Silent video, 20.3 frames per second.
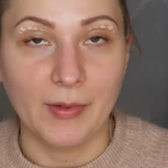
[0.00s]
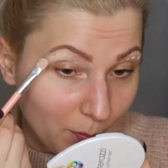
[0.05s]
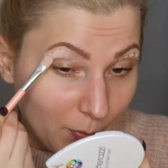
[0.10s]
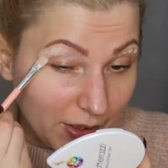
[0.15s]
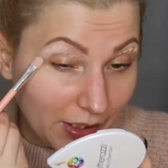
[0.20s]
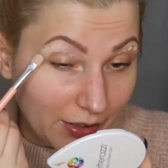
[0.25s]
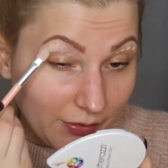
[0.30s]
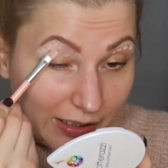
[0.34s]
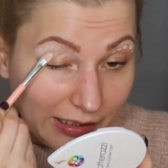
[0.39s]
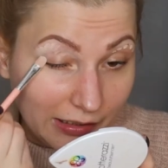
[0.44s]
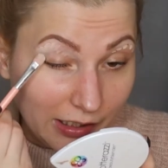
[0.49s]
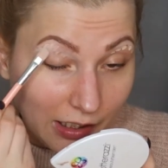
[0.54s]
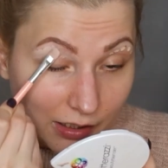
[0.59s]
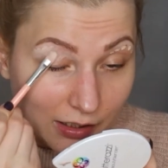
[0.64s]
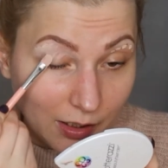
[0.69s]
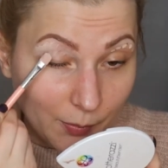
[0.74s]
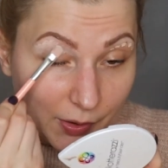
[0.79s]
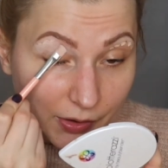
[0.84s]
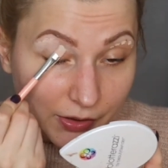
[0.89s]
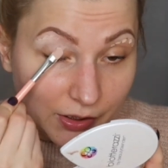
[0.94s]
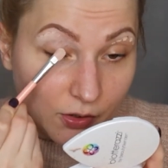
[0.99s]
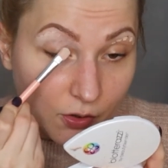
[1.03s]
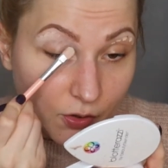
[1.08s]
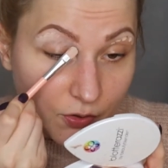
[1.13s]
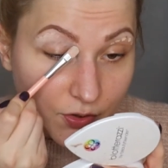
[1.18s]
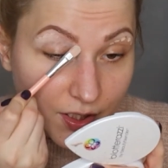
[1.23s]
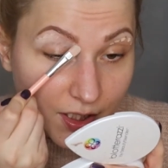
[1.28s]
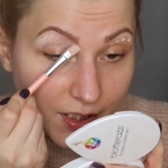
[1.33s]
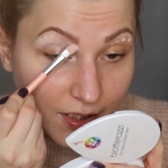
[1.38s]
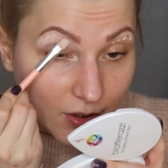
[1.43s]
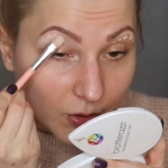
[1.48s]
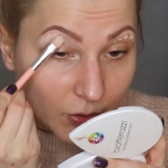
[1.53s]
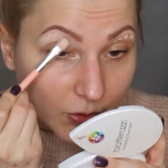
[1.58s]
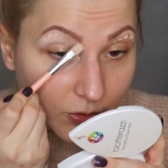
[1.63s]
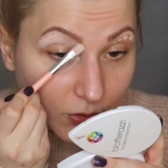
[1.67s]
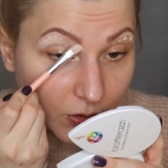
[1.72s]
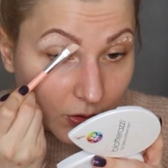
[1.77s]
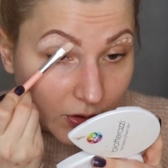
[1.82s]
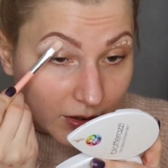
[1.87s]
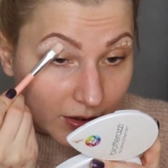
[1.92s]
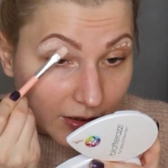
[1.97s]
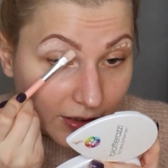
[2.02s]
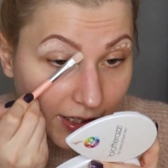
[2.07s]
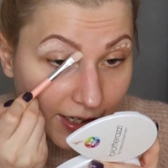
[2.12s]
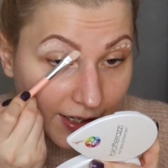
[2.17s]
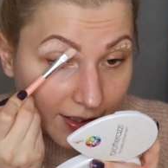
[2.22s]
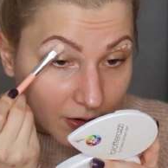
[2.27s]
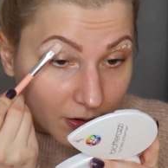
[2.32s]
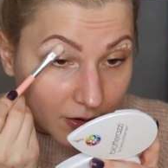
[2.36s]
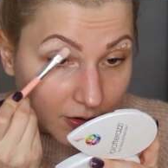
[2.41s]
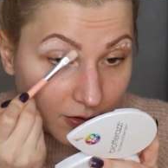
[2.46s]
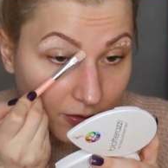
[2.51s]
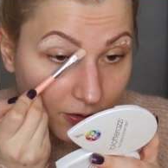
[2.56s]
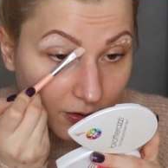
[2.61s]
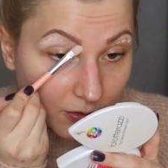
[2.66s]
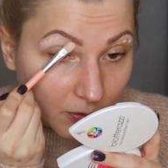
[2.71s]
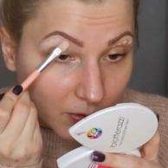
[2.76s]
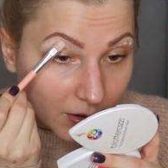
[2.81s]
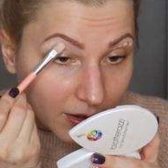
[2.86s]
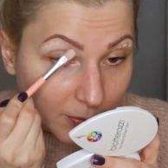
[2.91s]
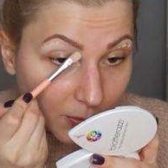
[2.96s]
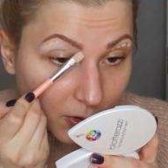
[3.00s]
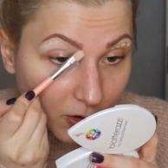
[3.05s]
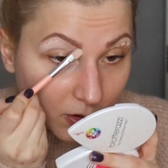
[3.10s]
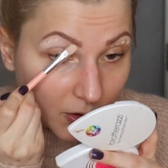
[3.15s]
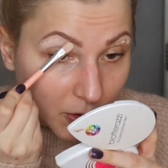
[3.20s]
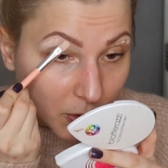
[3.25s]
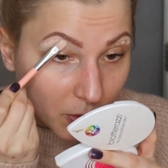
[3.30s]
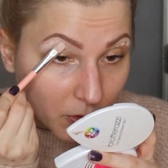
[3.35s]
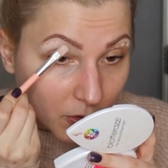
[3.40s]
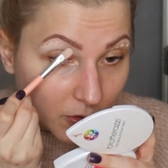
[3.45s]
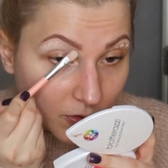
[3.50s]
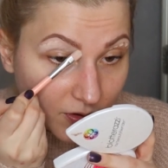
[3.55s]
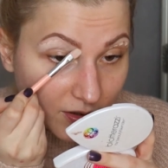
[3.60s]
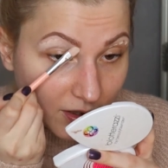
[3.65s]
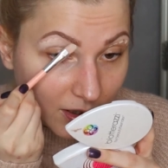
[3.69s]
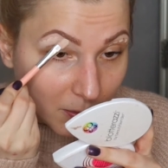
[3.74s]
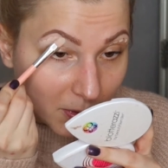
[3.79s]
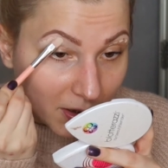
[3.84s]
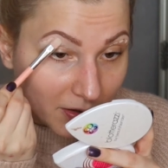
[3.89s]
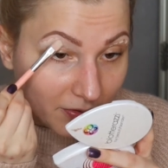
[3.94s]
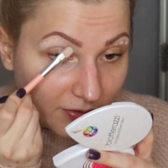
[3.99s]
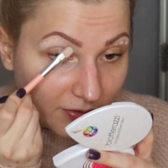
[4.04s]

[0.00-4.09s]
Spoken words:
But I will talk about the concealer later when I'm going to conceal my